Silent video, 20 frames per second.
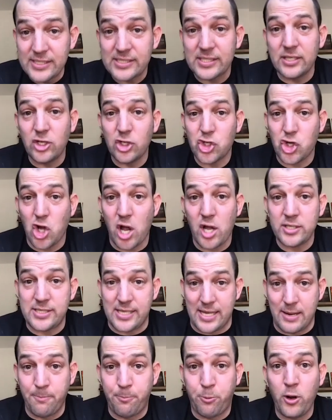to Shawn's
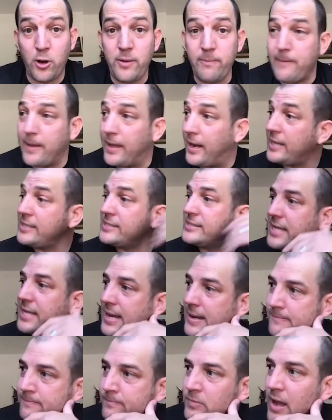input and I
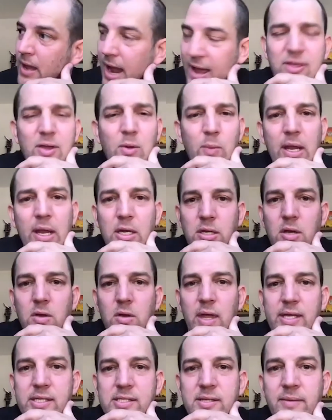say, I think we can do
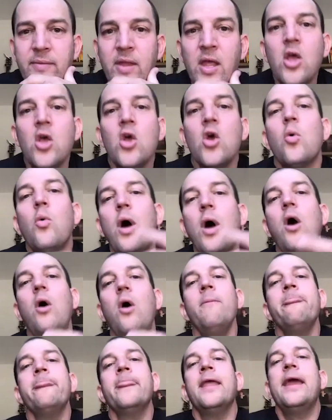this.
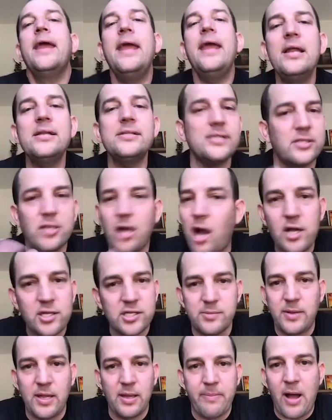Well, he doesn't talk to
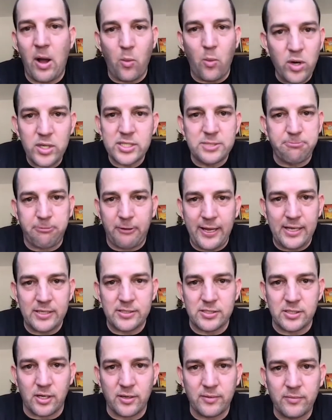me about what his
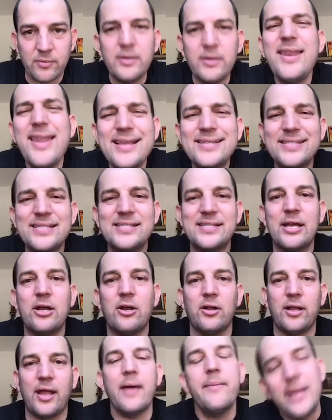plans are
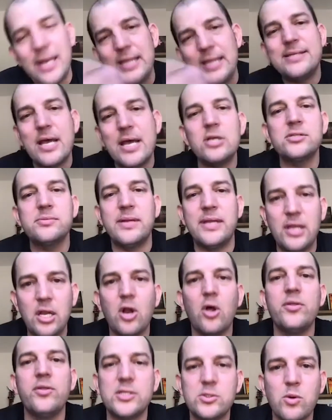necessarily. I mean, he tells me,
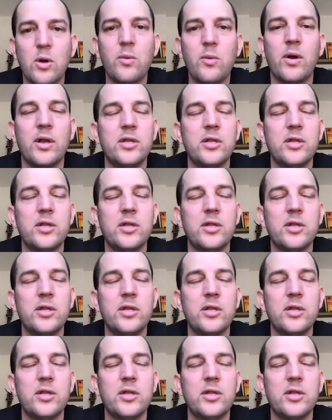this is what we want to do.